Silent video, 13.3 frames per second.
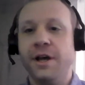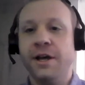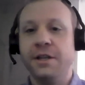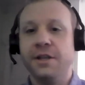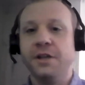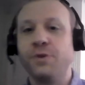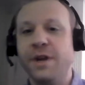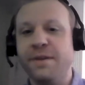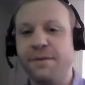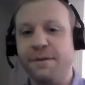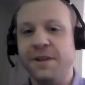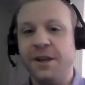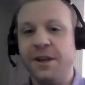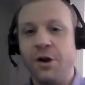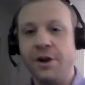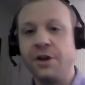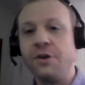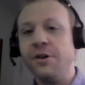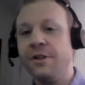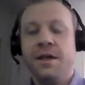a 2015
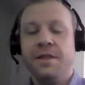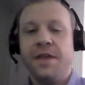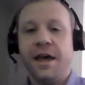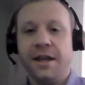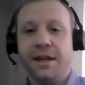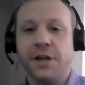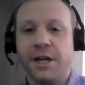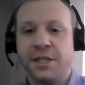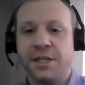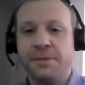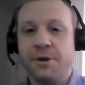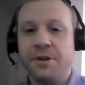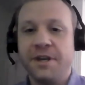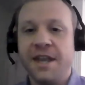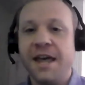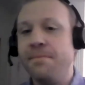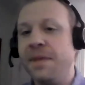article that talks about net